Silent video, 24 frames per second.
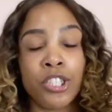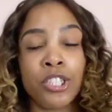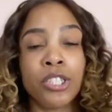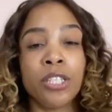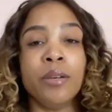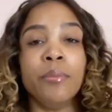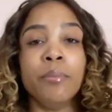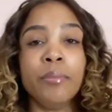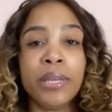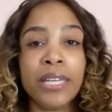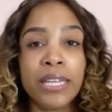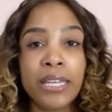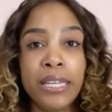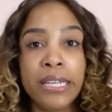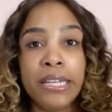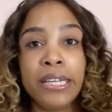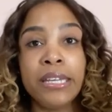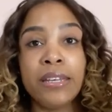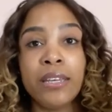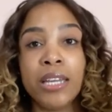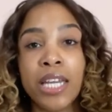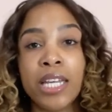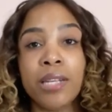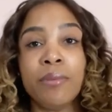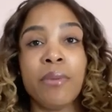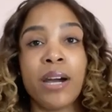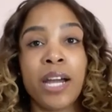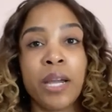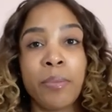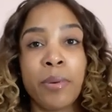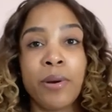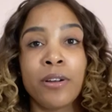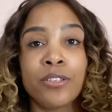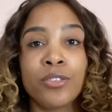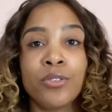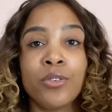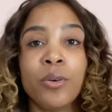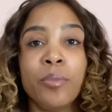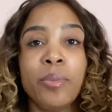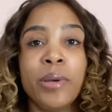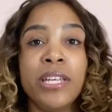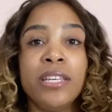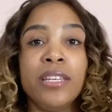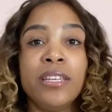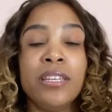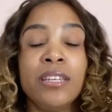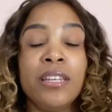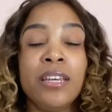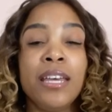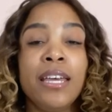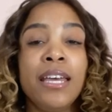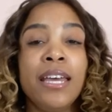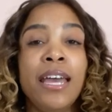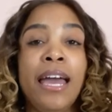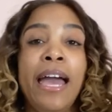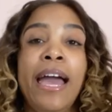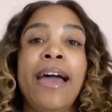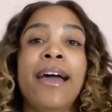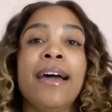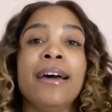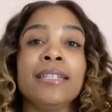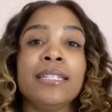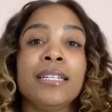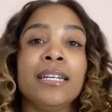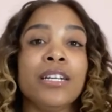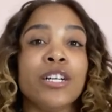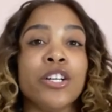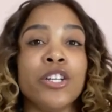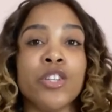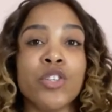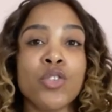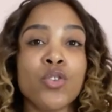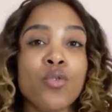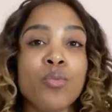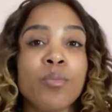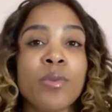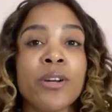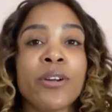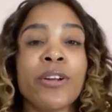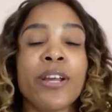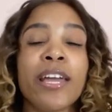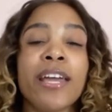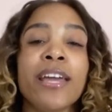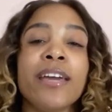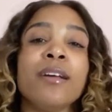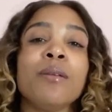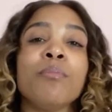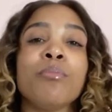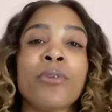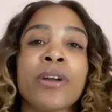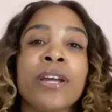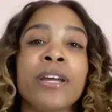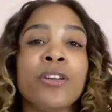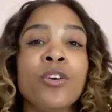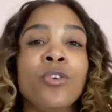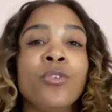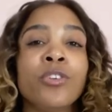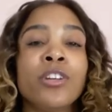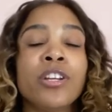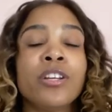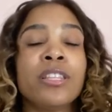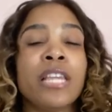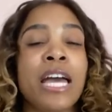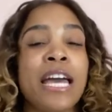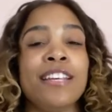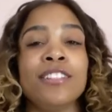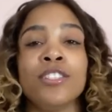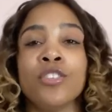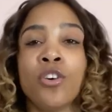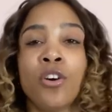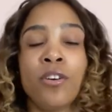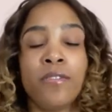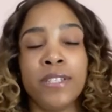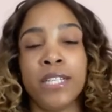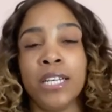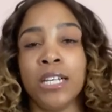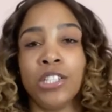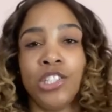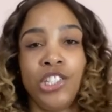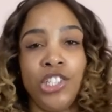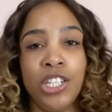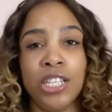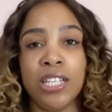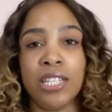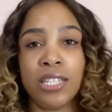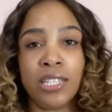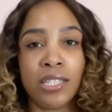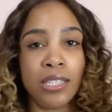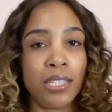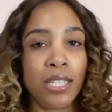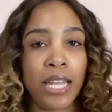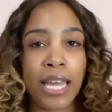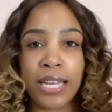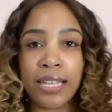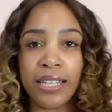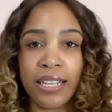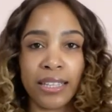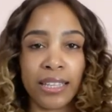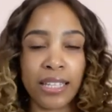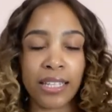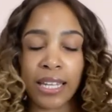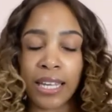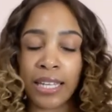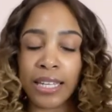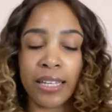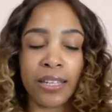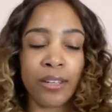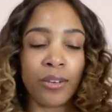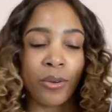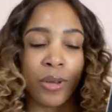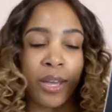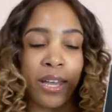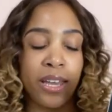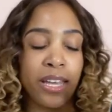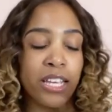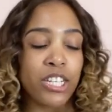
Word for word: To me, in my personal opinion, as a consumer and a brand owner, that soft touch is like nothing like it, okay?